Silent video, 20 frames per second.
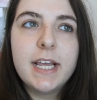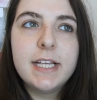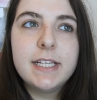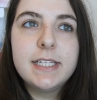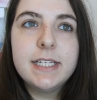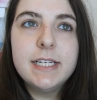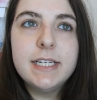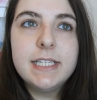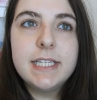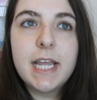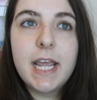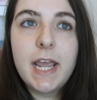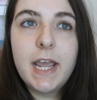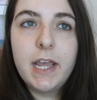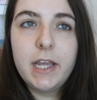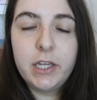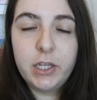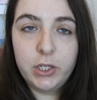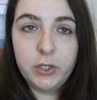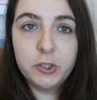isn't
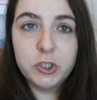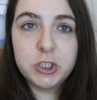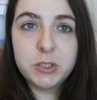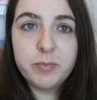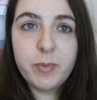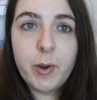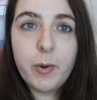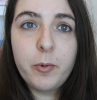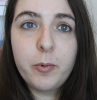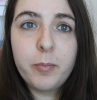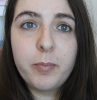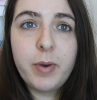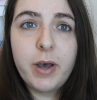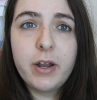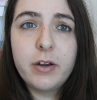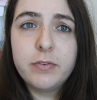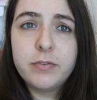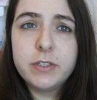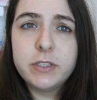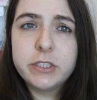a huge amount,
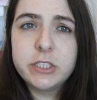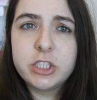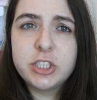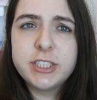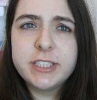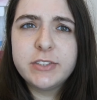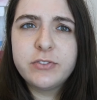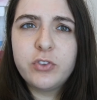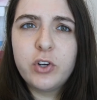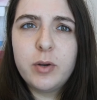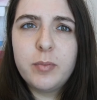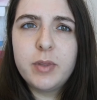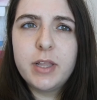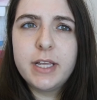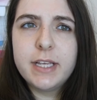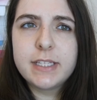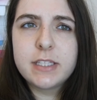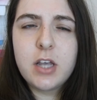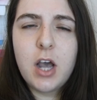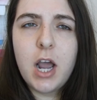but Physicians
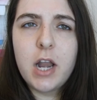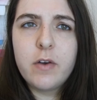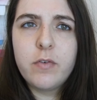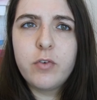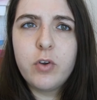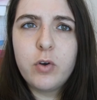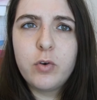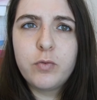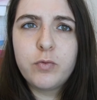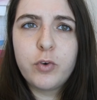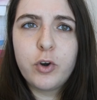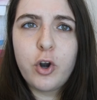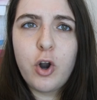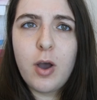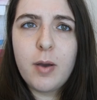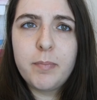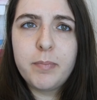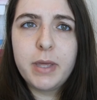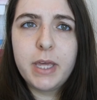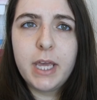Formula is kind of known for
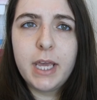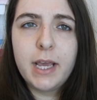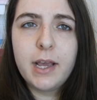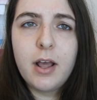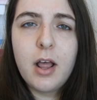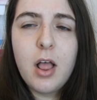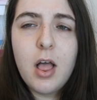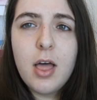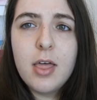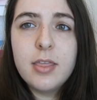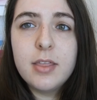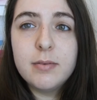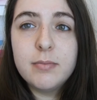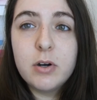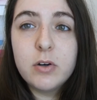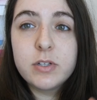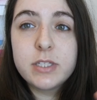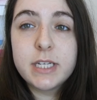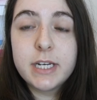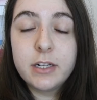not being the
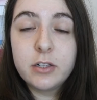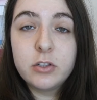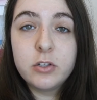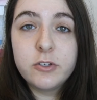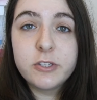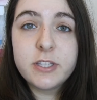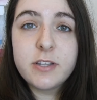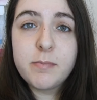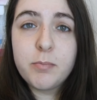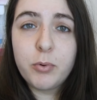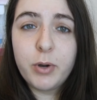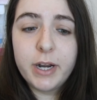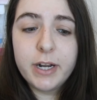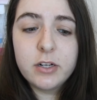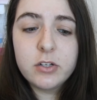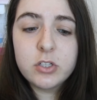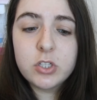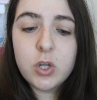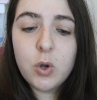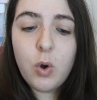most inclusive
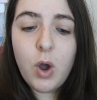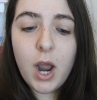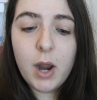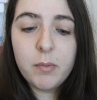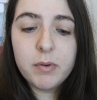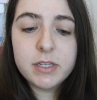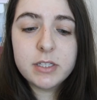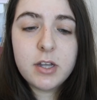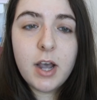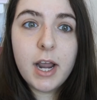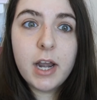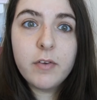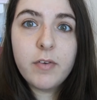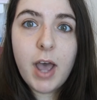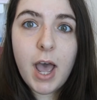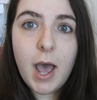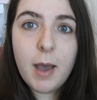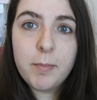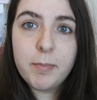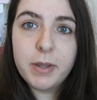brand, so I was kind
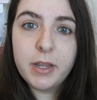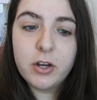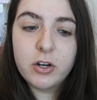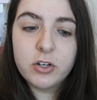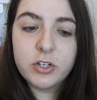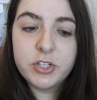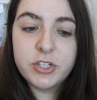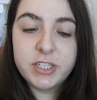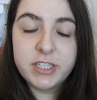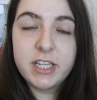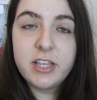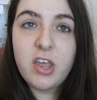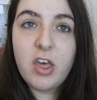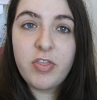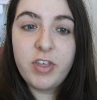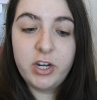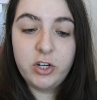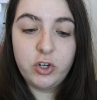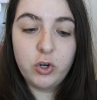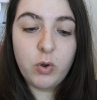of happier to see
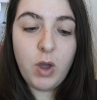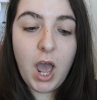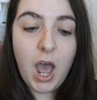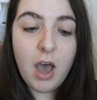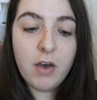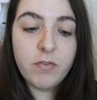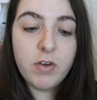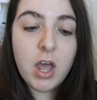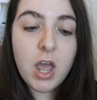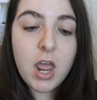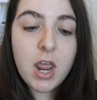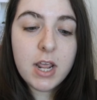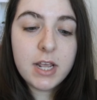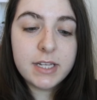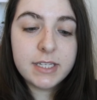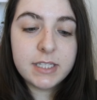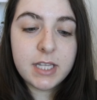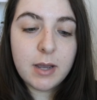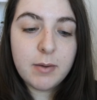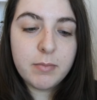that they do have
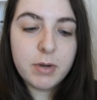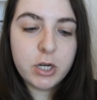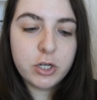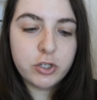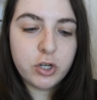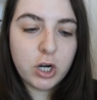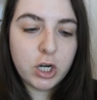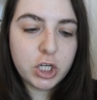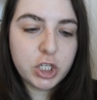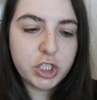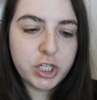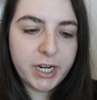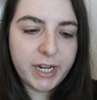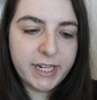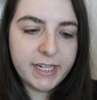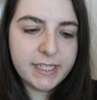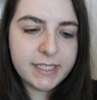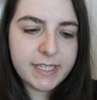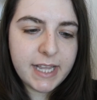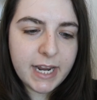some dark
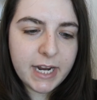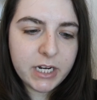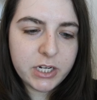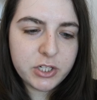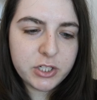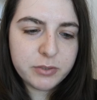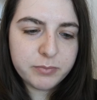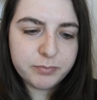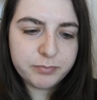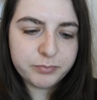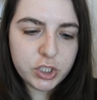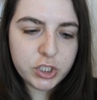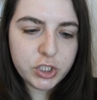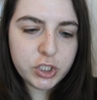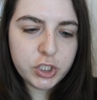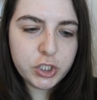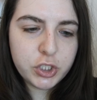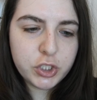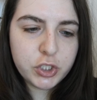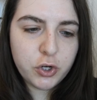shades. And
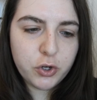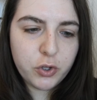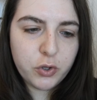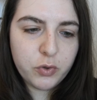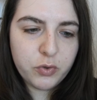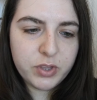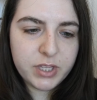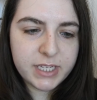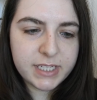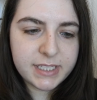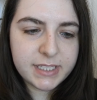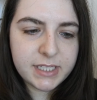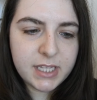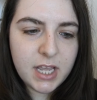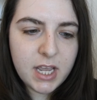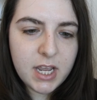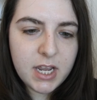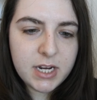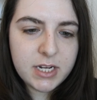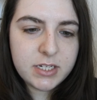just to show you this
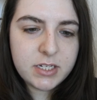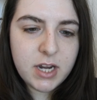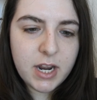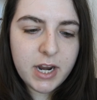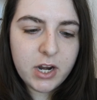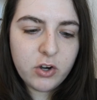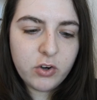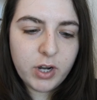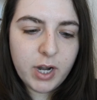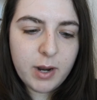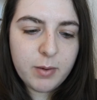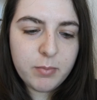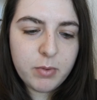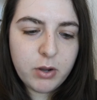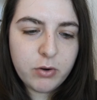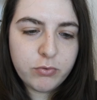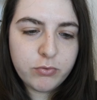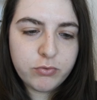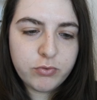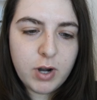
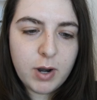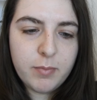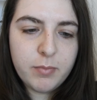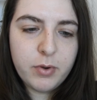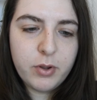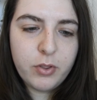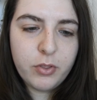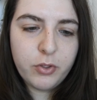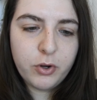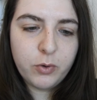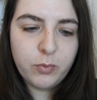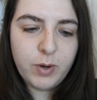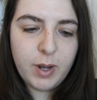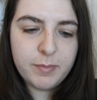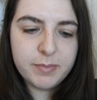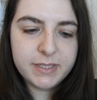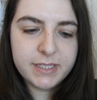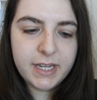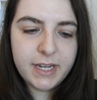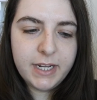diagram from their
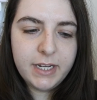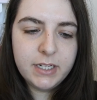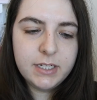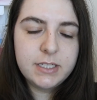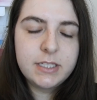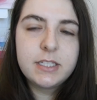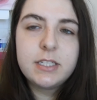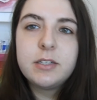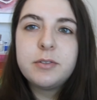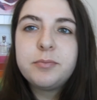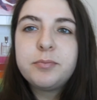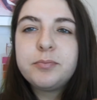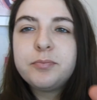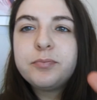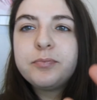website,